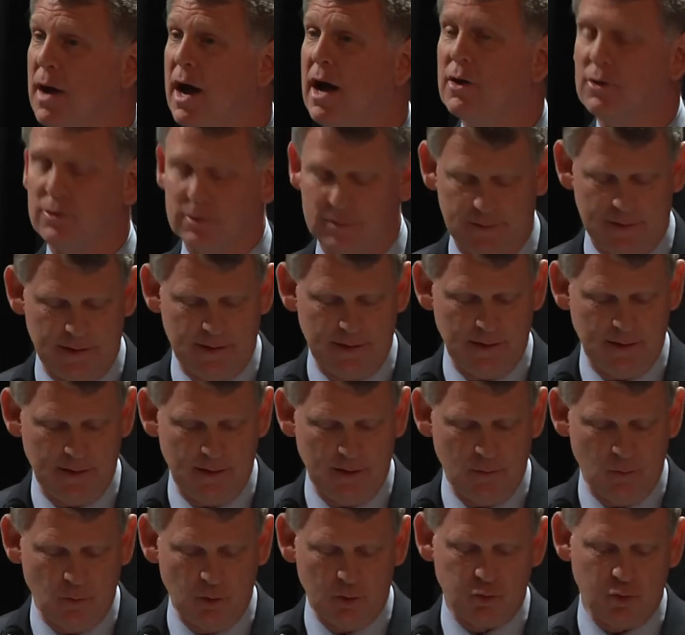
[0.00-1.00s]
model,
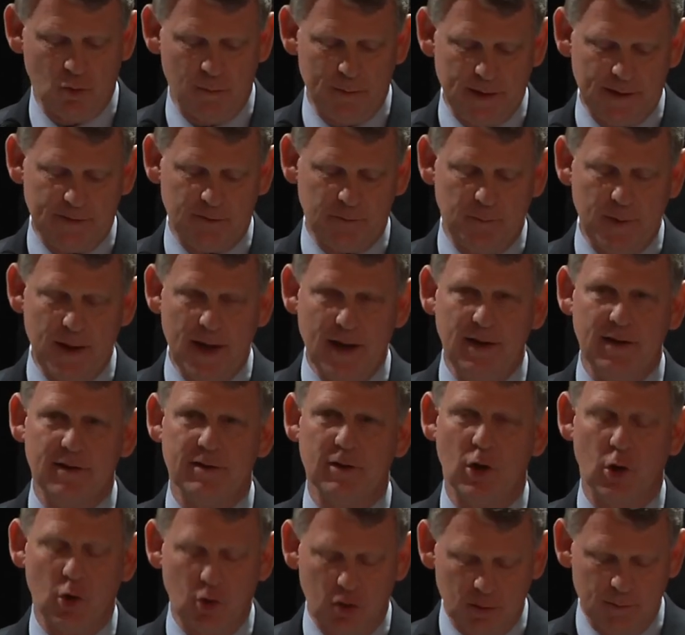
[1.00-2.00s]
which will be expanding
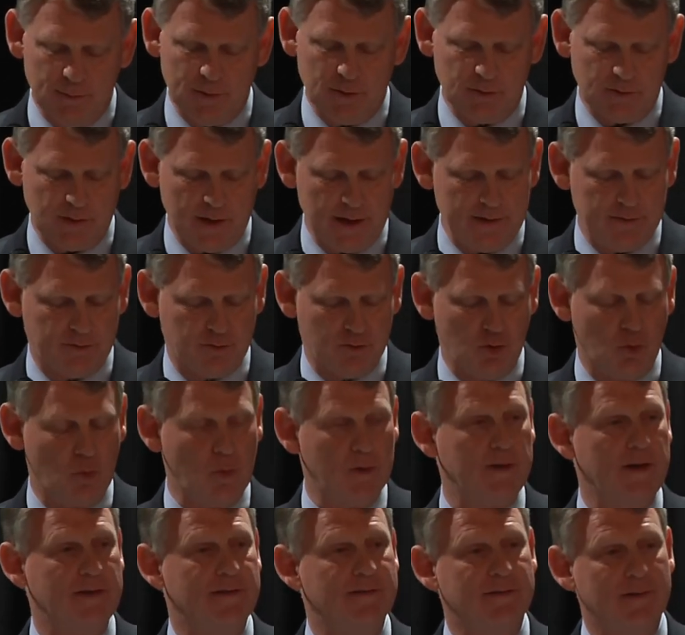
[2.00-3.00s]
to Oakland Mills High School
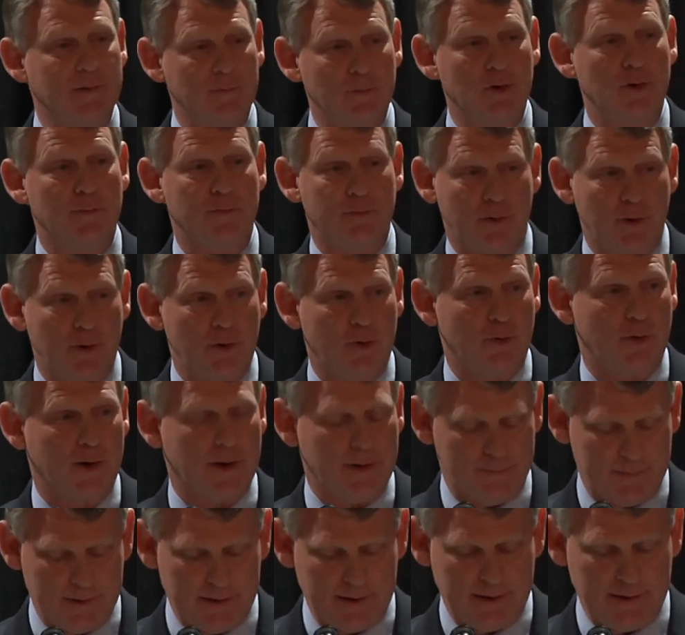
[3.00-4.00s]
with a similar
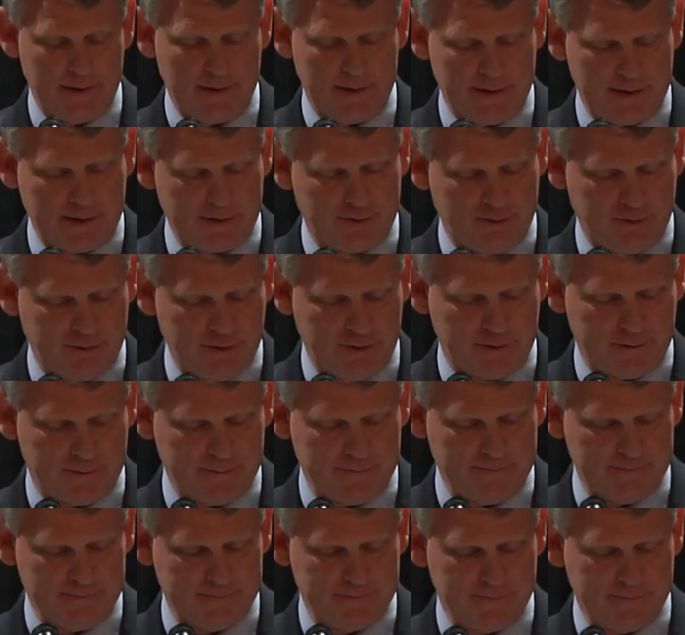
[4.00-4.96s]
program next year.